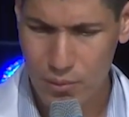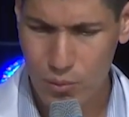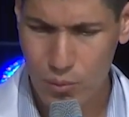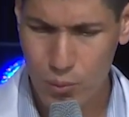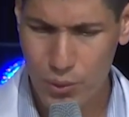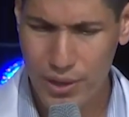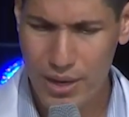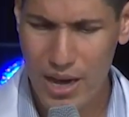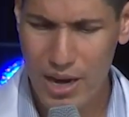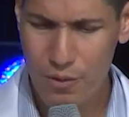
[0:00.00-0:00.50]

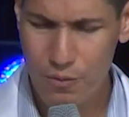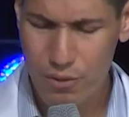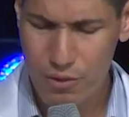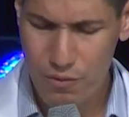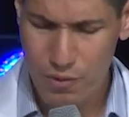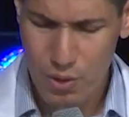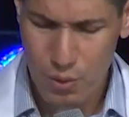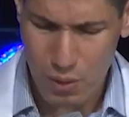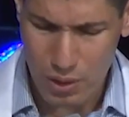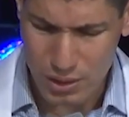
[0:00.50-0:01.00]
We got to
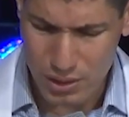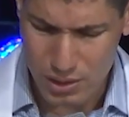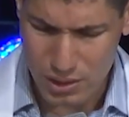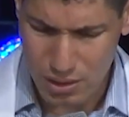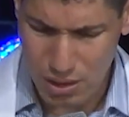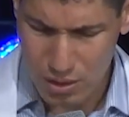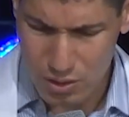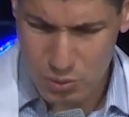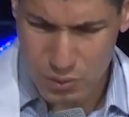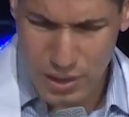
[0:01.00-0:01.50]
review
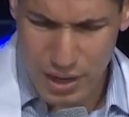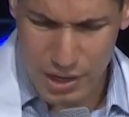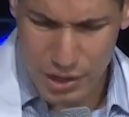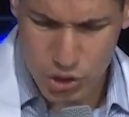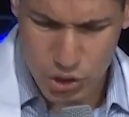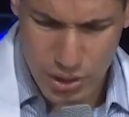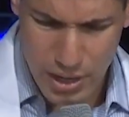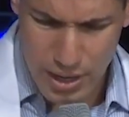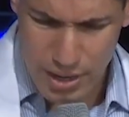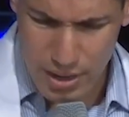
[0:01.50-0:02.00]
ourselves. We got to
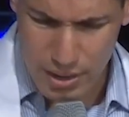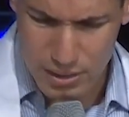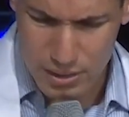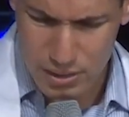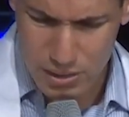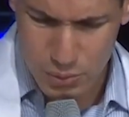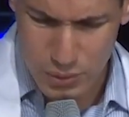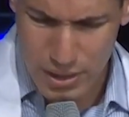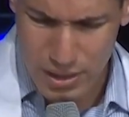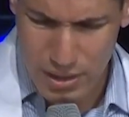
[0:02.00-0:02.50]
check
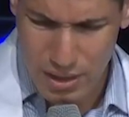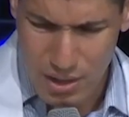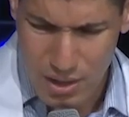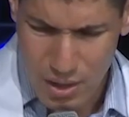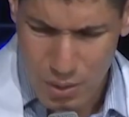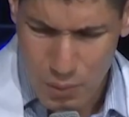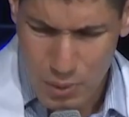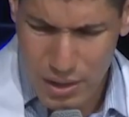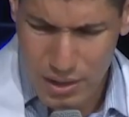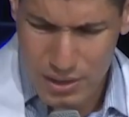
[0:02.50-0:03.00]
us. We got to
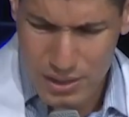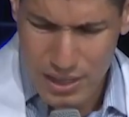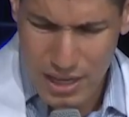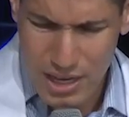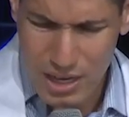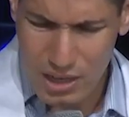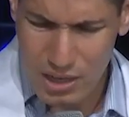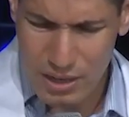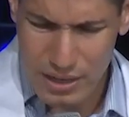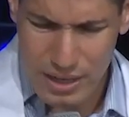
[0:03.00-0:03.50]
we got to
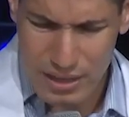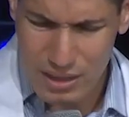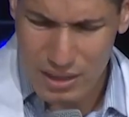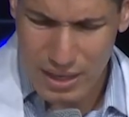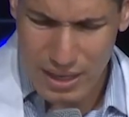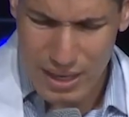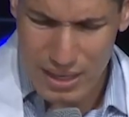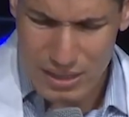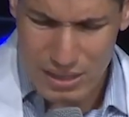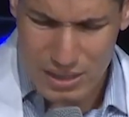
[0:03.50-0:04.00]
take a look in the
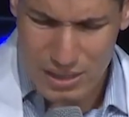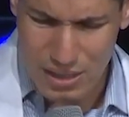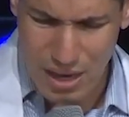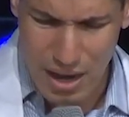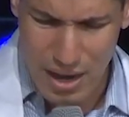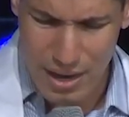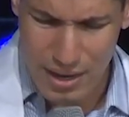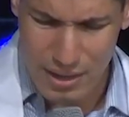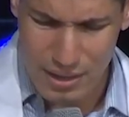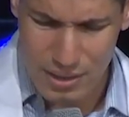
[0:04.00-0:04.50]

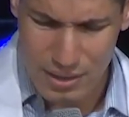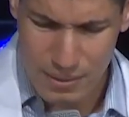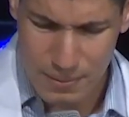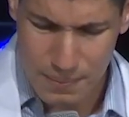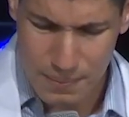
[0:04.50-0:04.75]
inside.